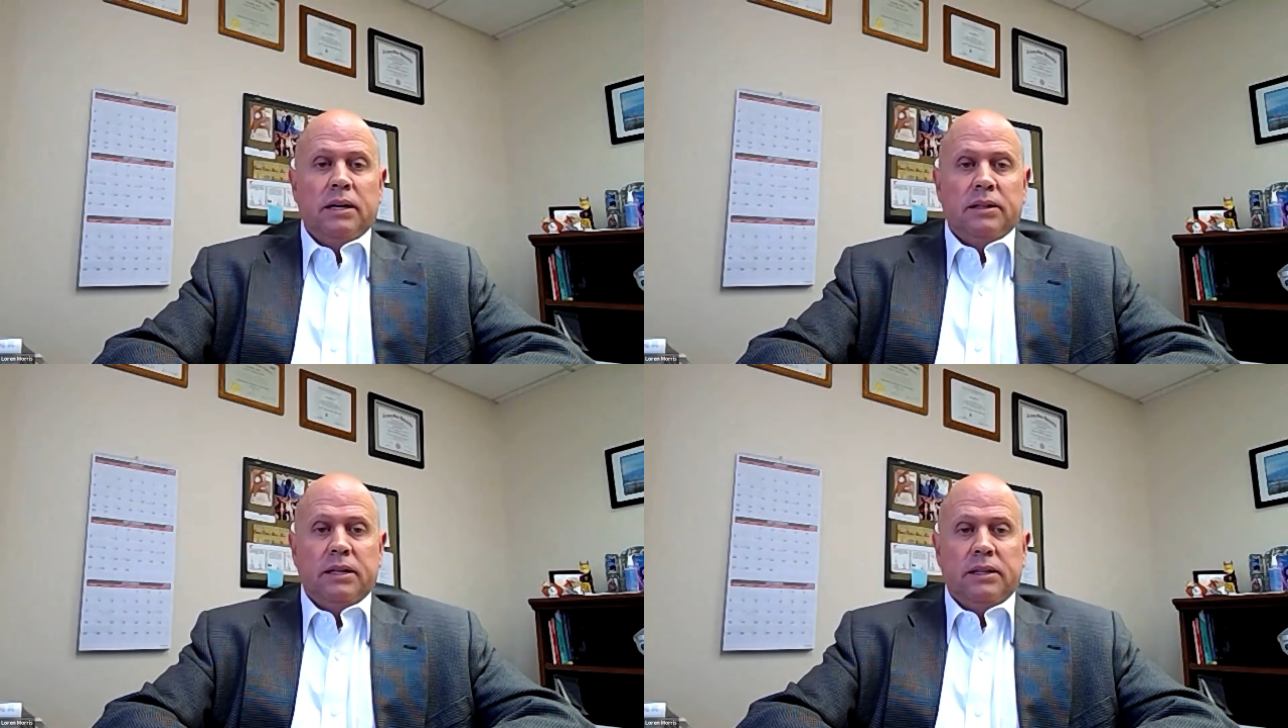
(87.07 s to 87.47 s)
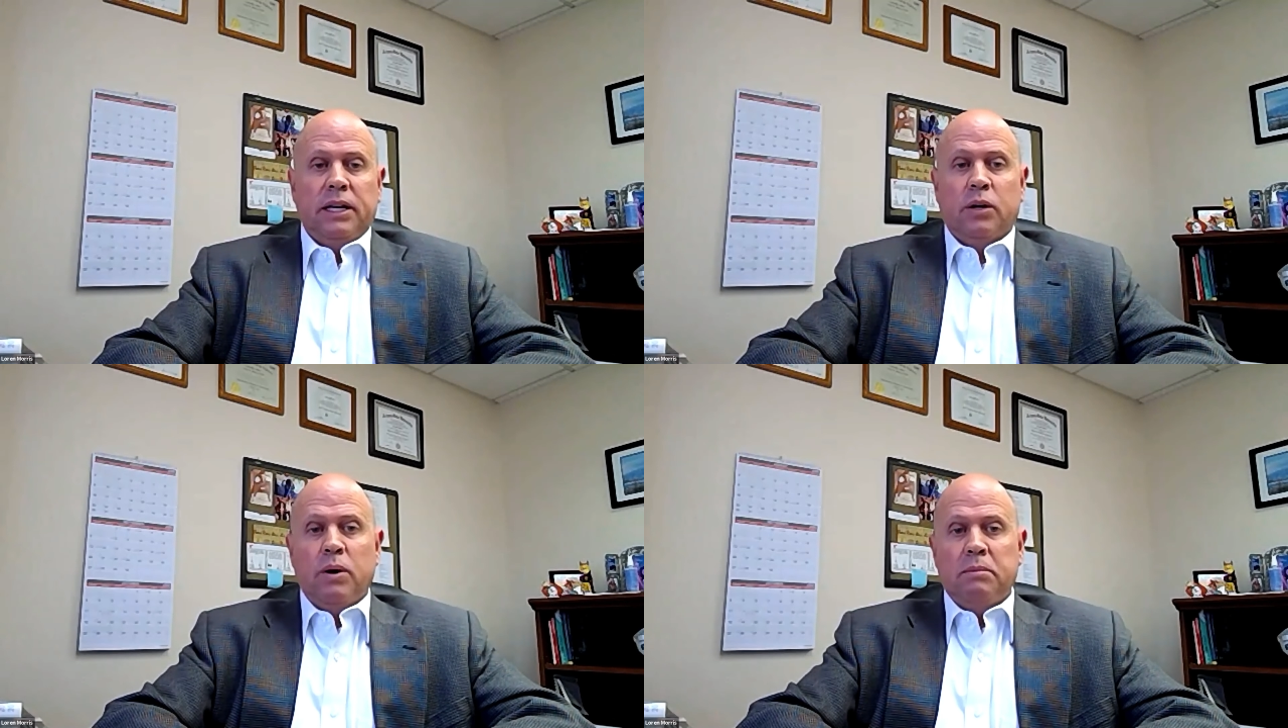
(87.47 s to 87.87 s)
the
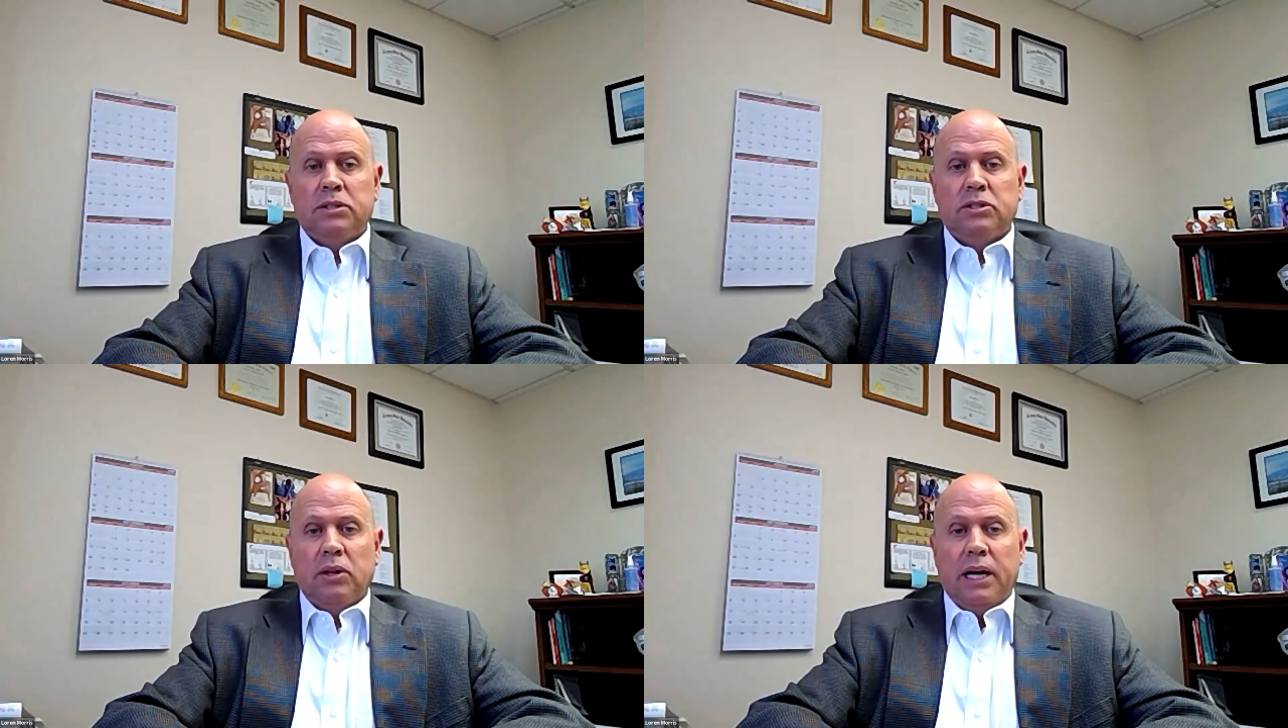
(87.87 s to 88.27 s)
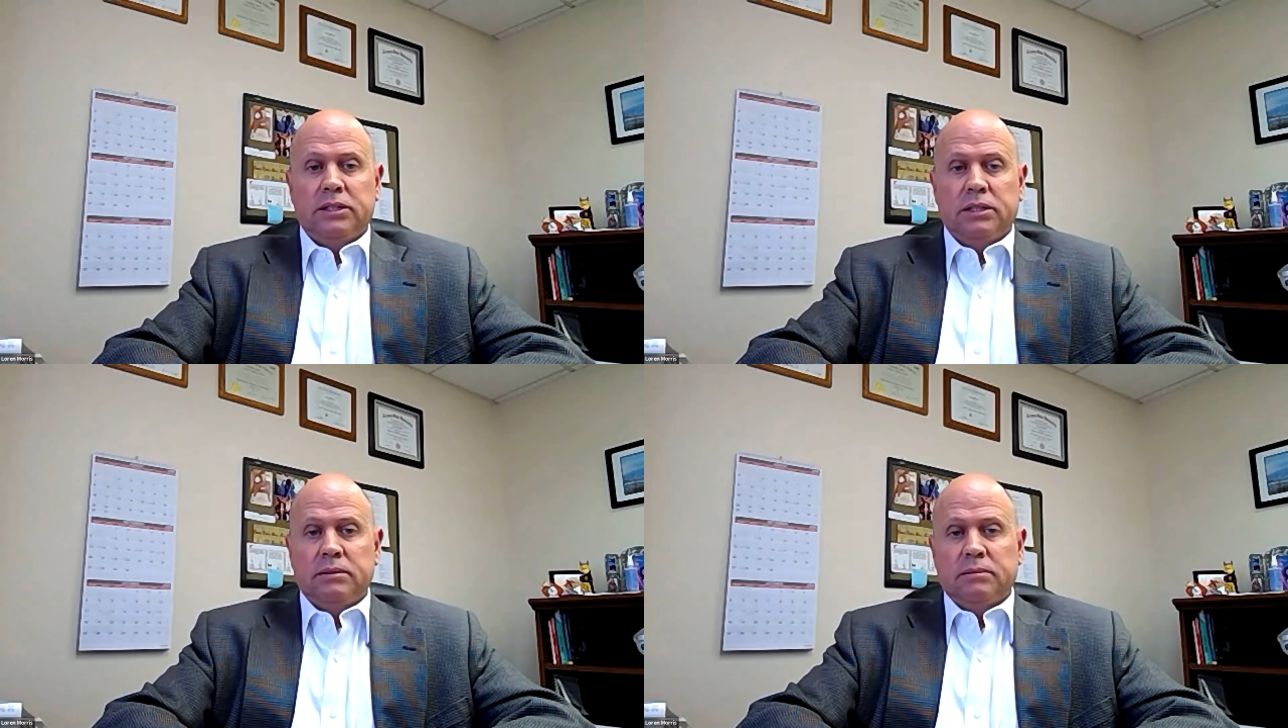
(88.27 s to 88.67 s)
equipment
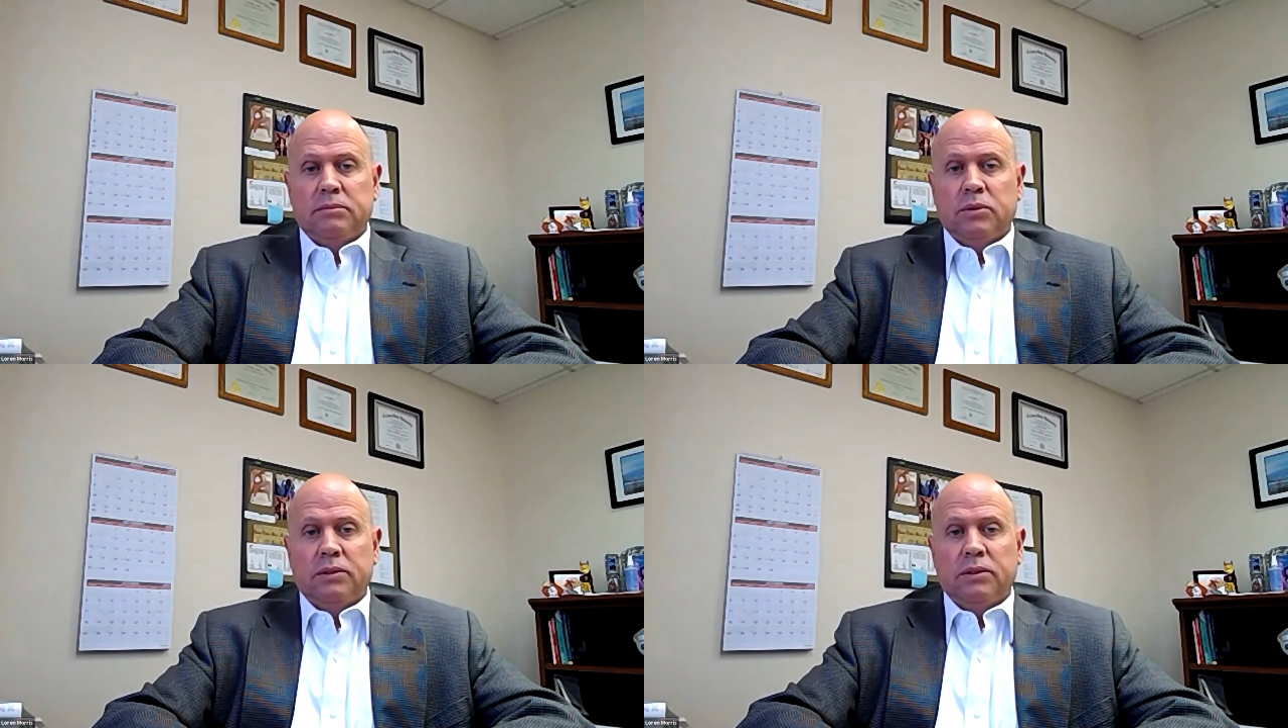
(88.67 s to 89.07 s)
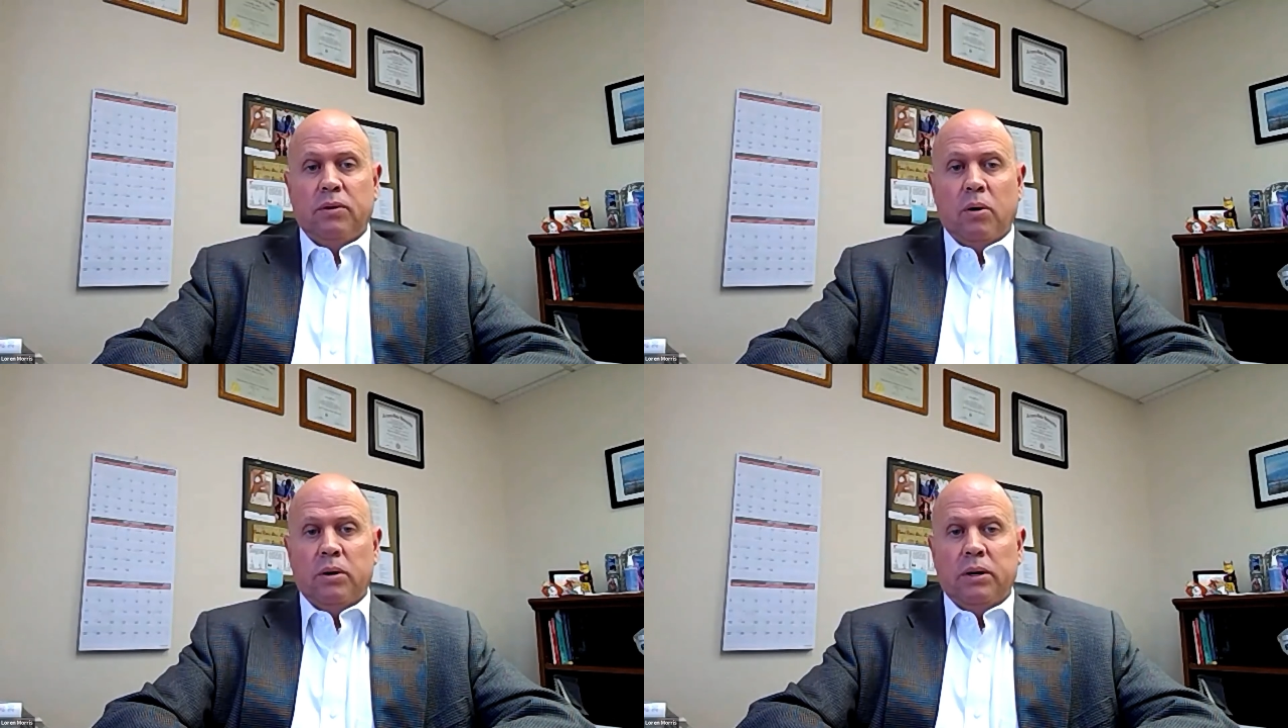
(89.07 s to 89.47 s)
selection moving
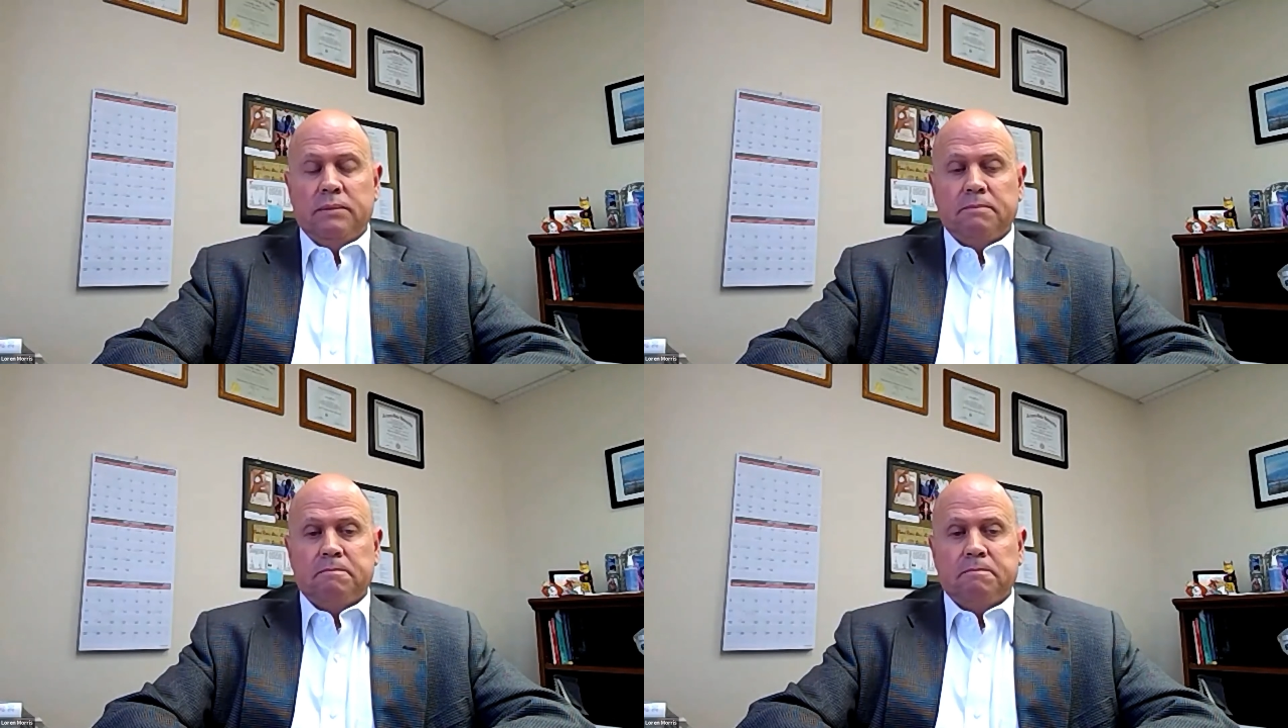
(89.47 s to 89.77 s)
forward.